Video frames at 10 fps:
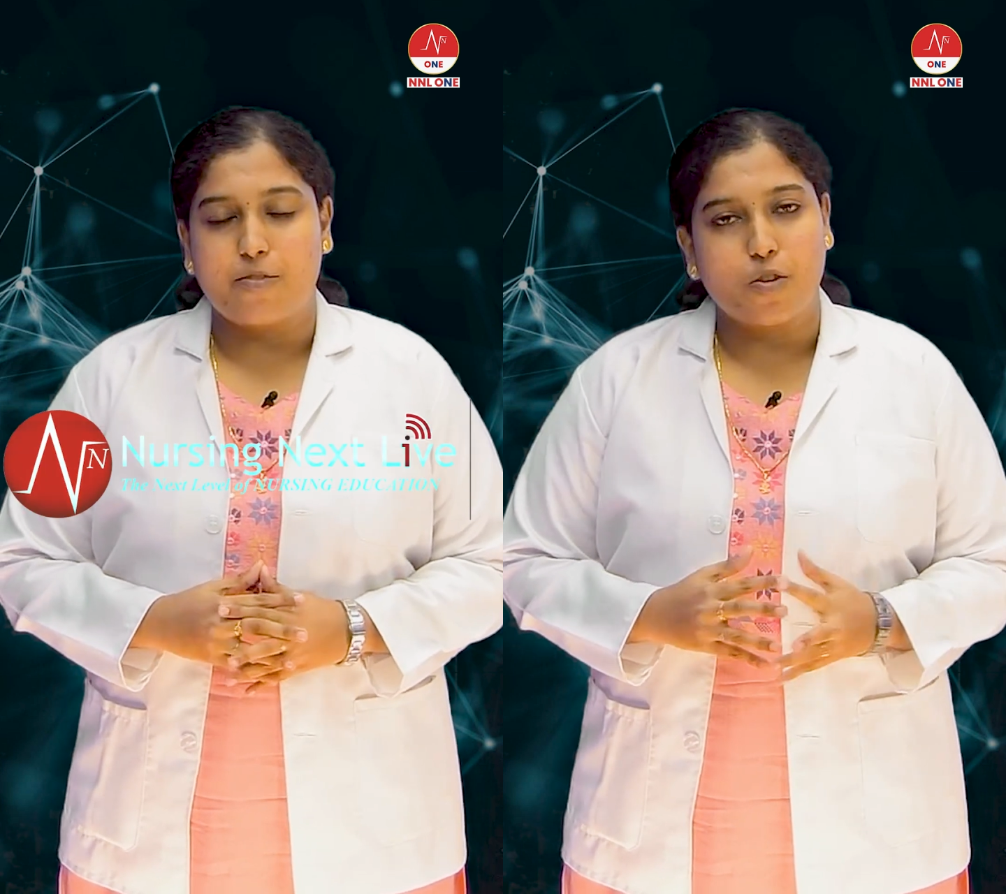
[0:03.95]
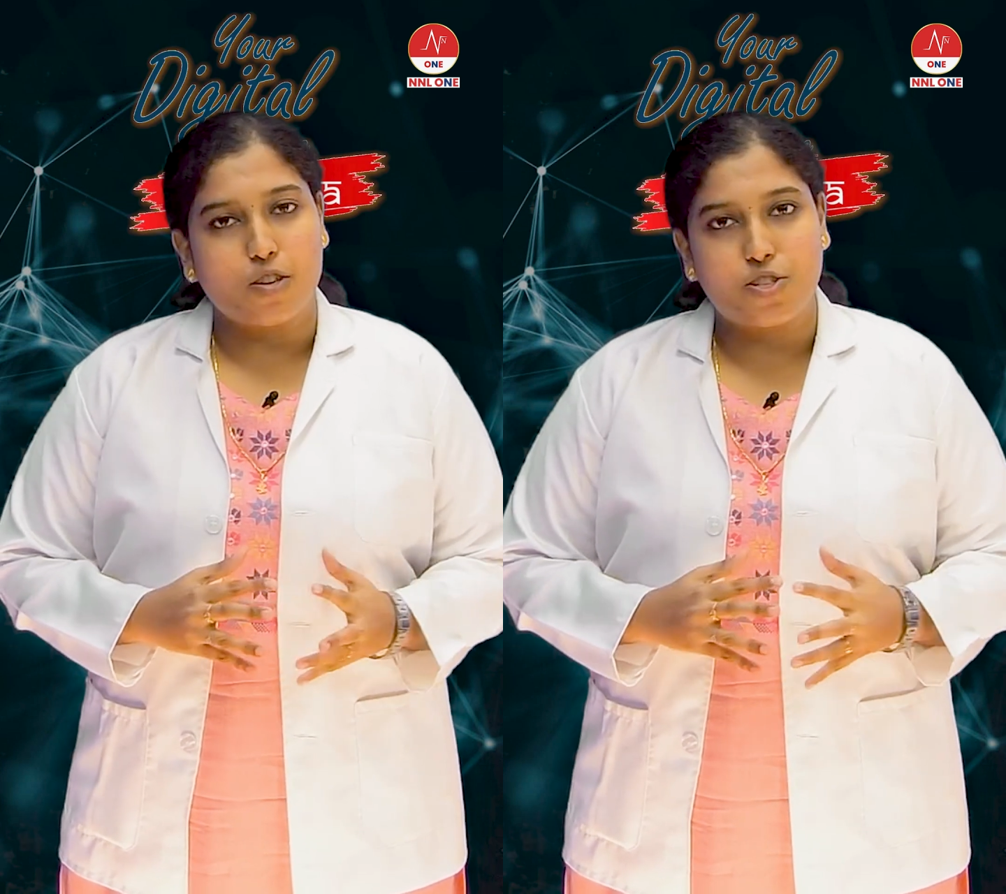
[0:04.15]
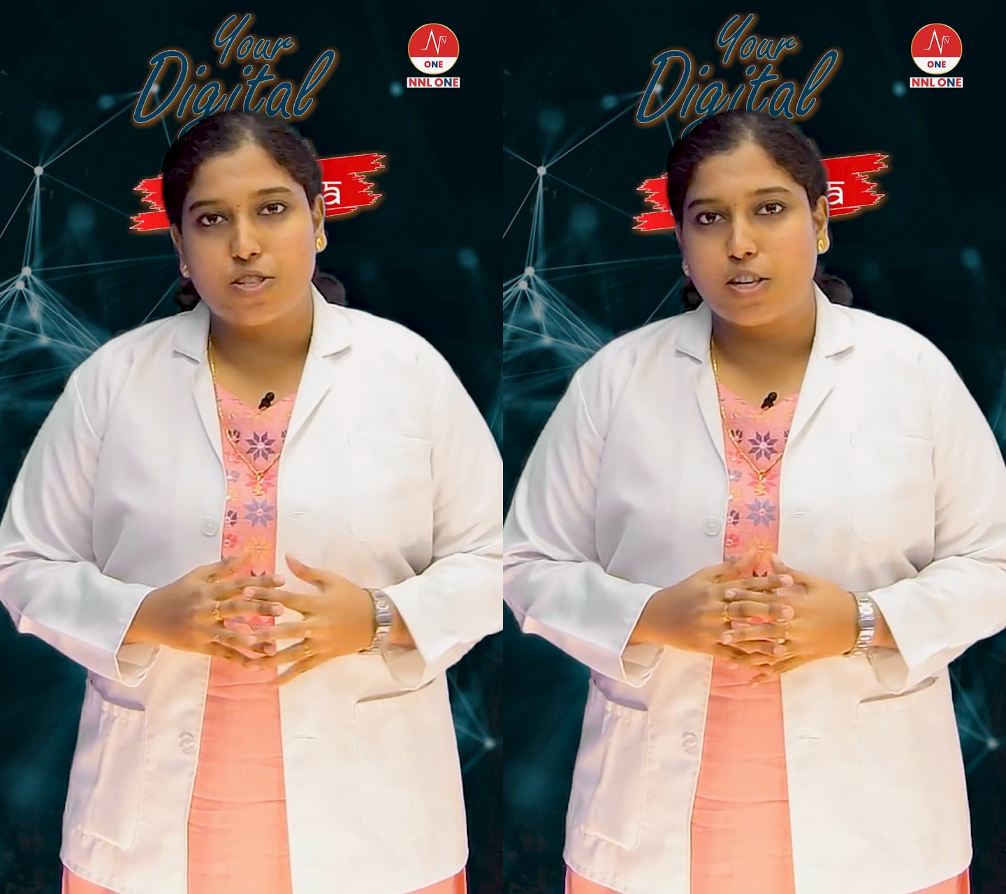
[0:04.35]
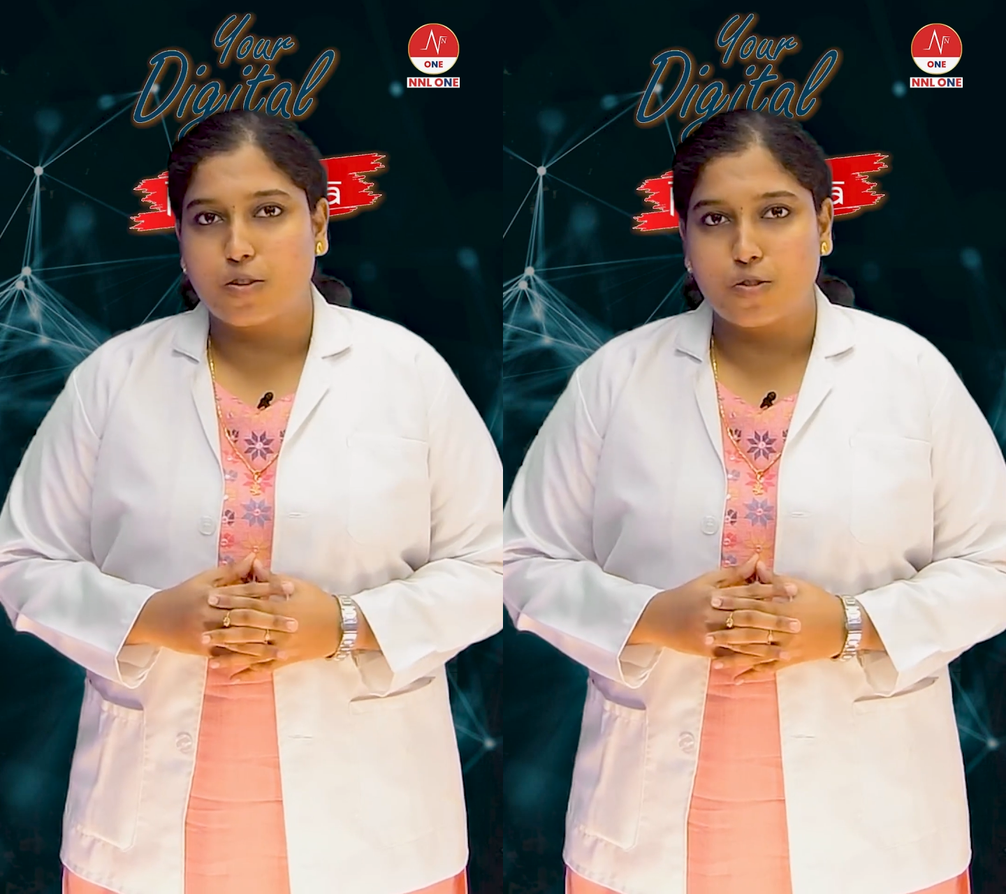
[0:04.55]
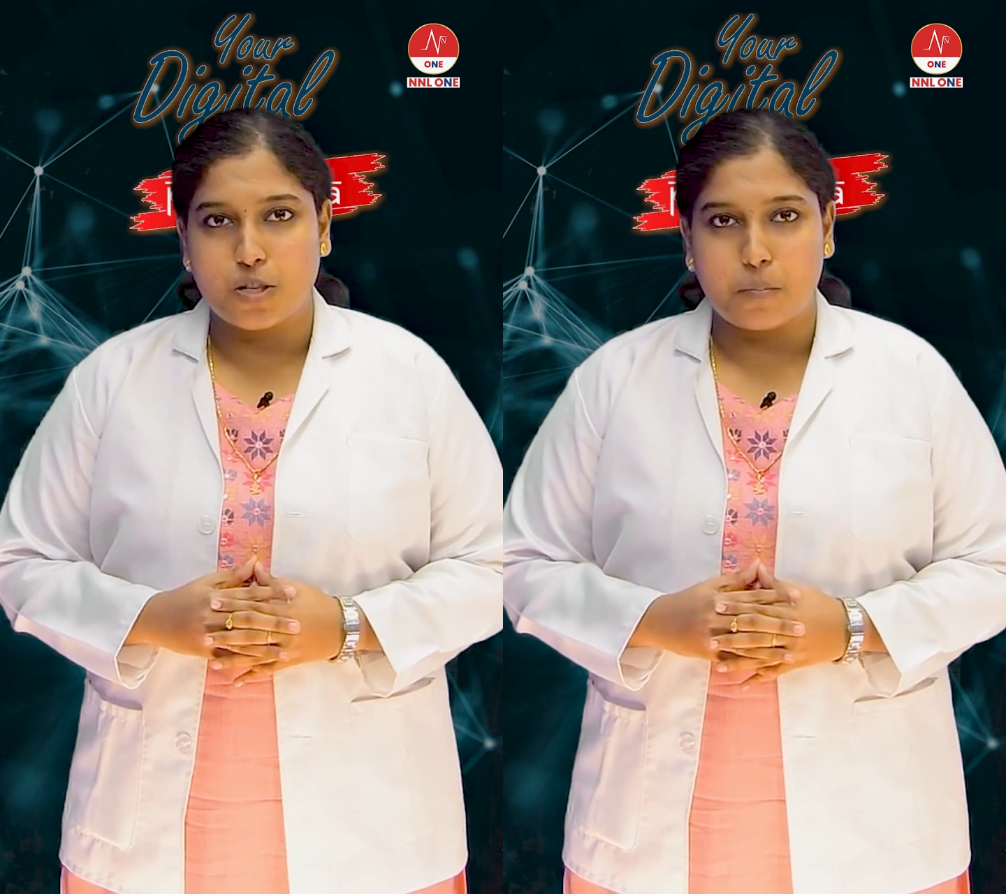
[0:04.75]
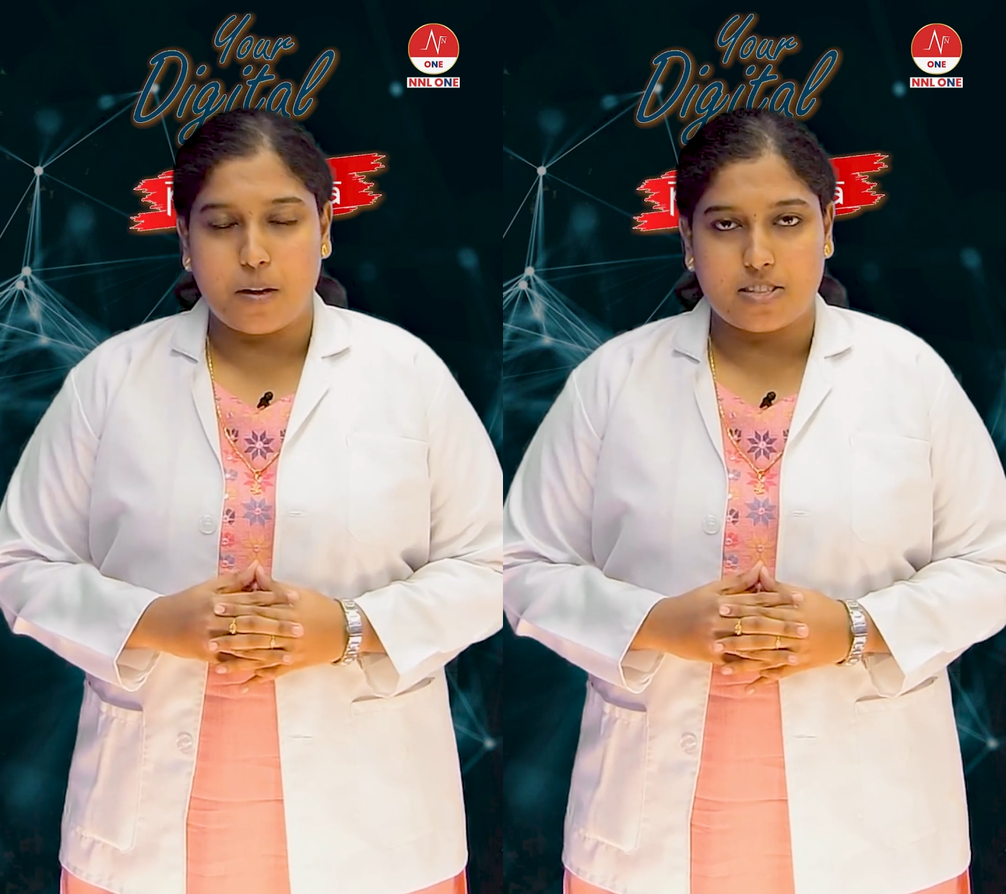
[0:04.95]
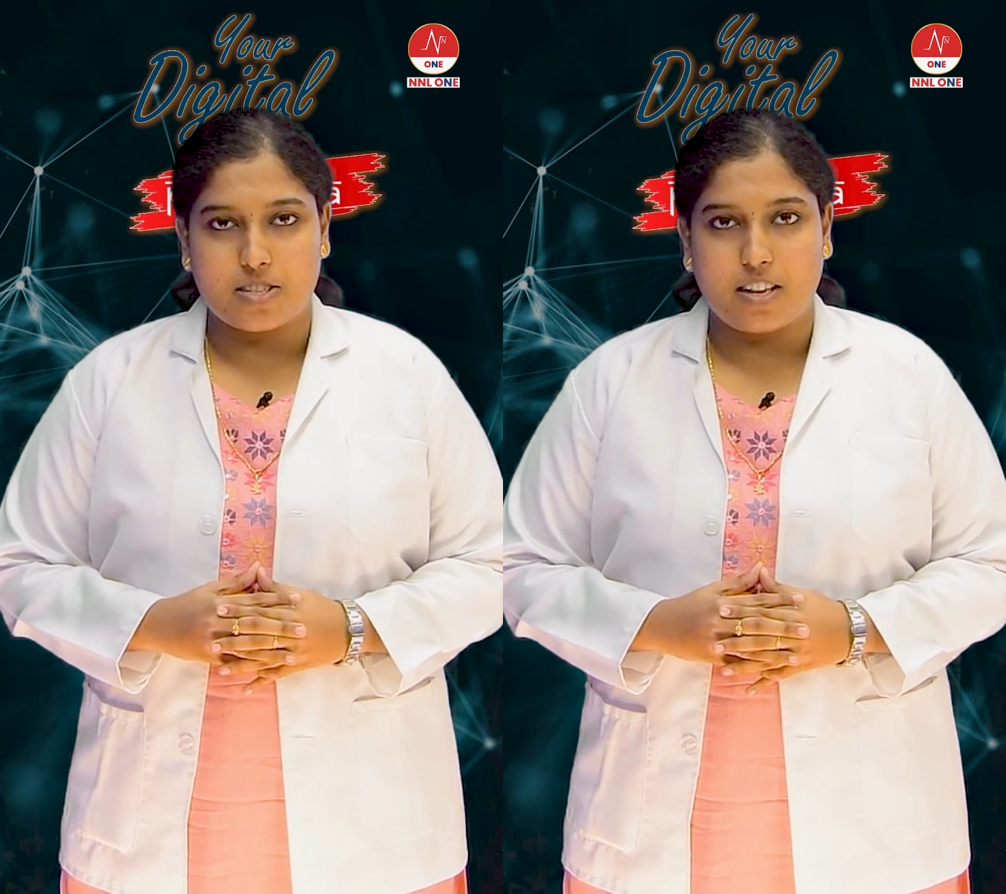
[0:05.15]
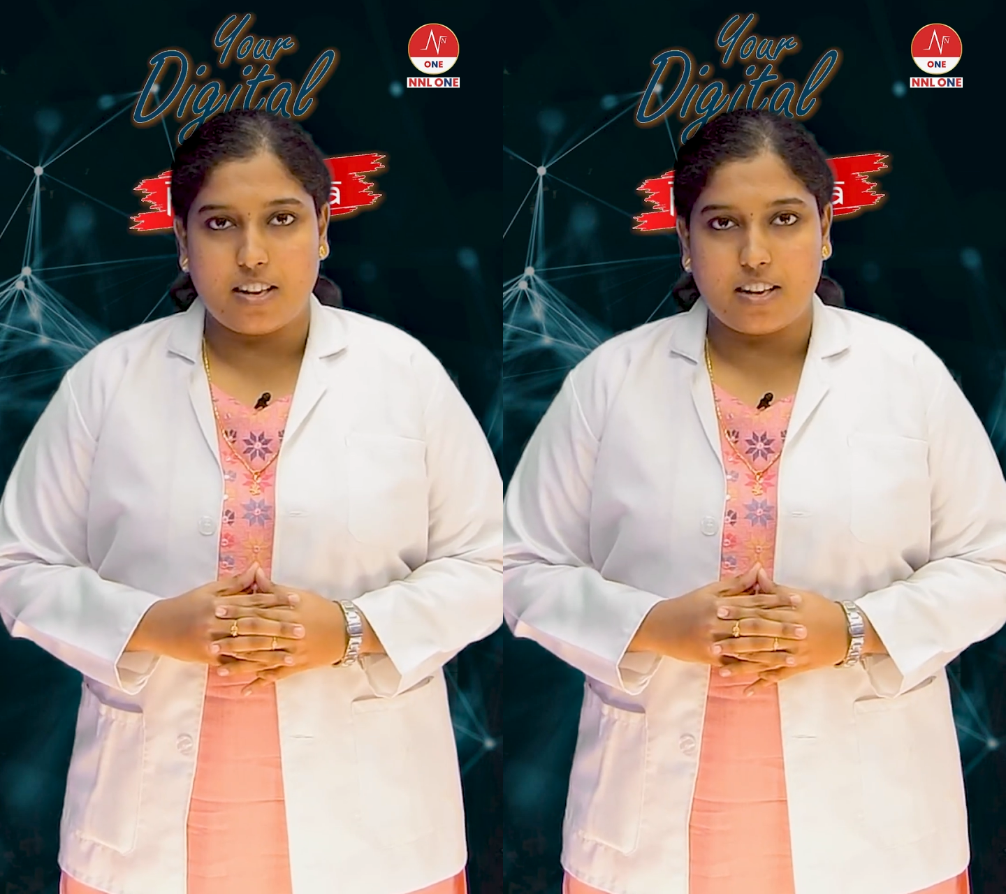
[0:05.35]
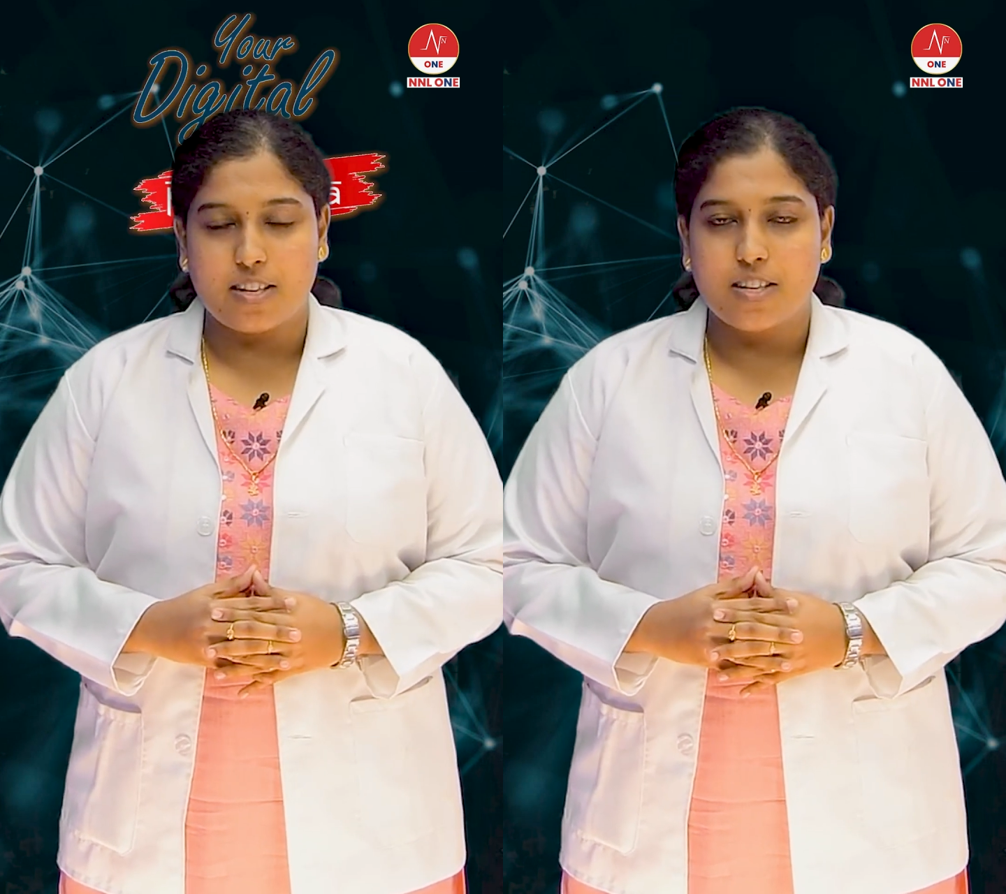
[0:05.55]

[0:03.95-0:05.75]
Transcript: your digital coaching pathshala.